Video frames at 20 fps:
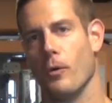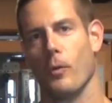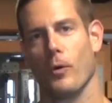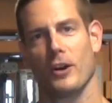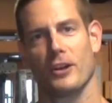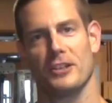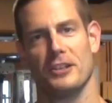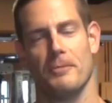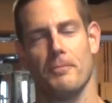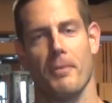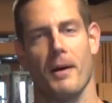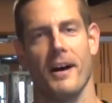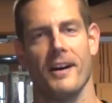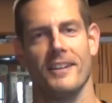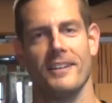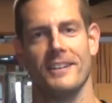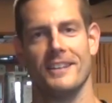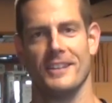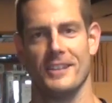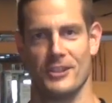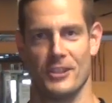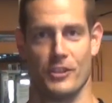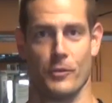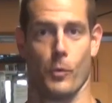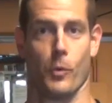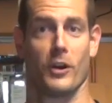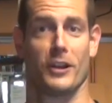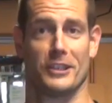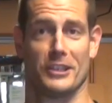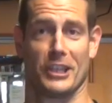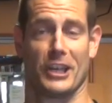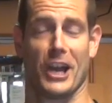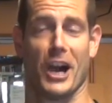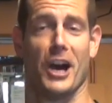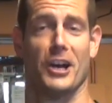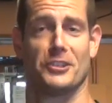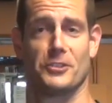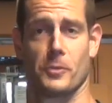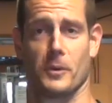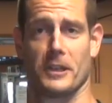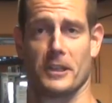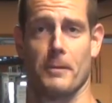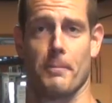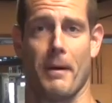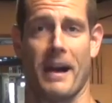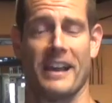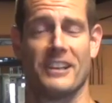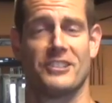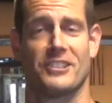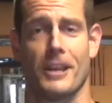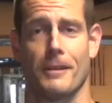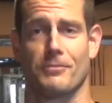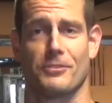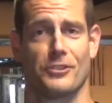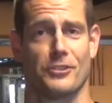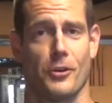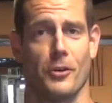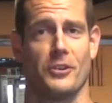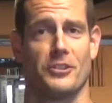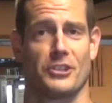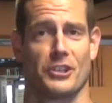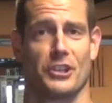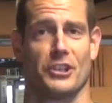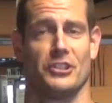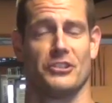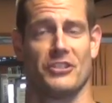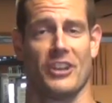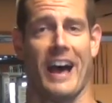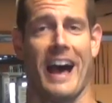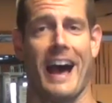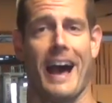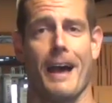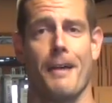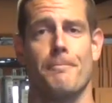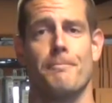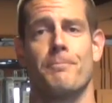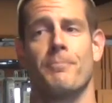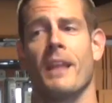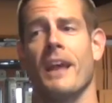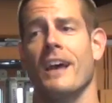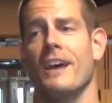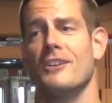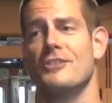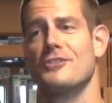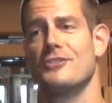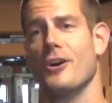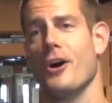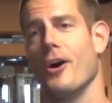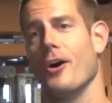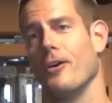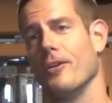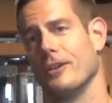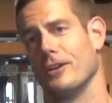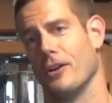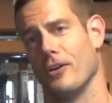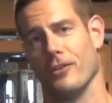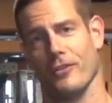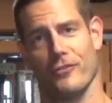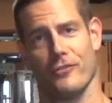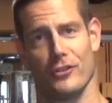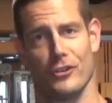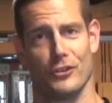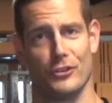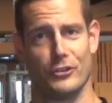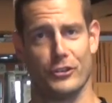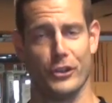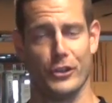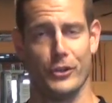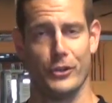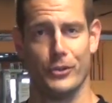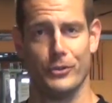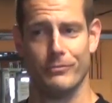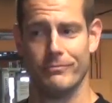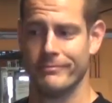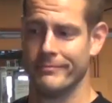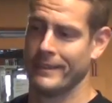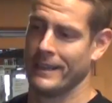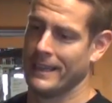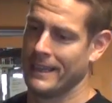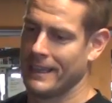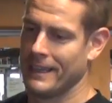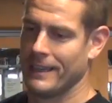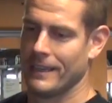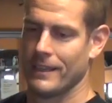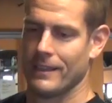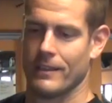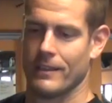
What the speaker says: working the guns, working the biceps is always a good time. So, if you're a dude,